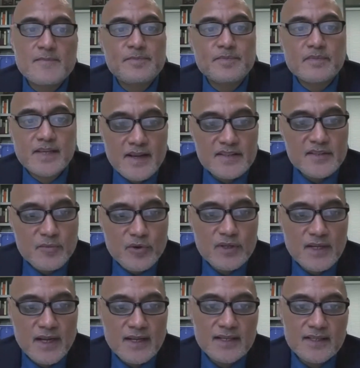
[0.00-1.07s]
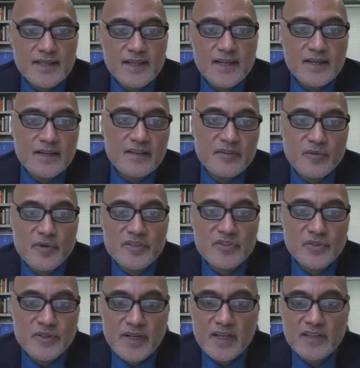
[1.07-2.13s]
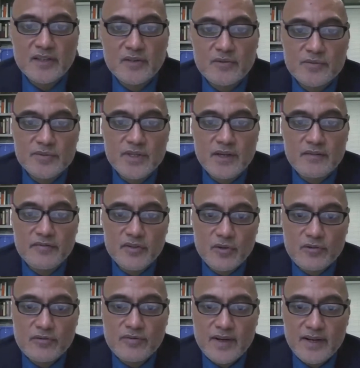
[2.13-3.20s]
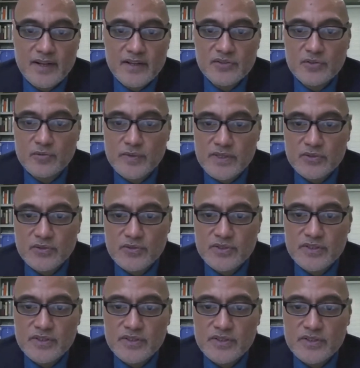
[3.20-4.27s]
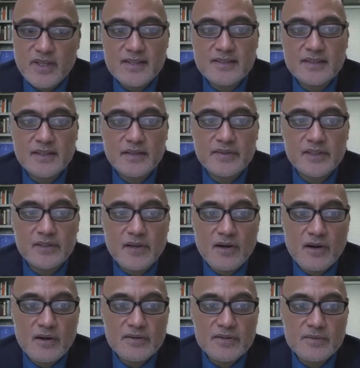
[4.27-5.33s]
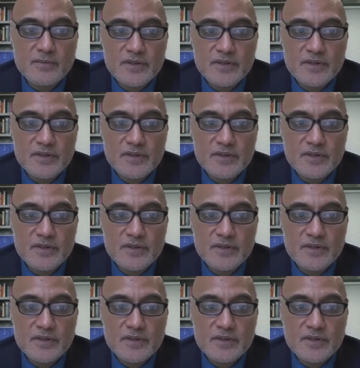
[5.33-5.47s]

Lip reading: PIs are more likely than any other racial ethnic groups to have fewer financial resources and to live in large,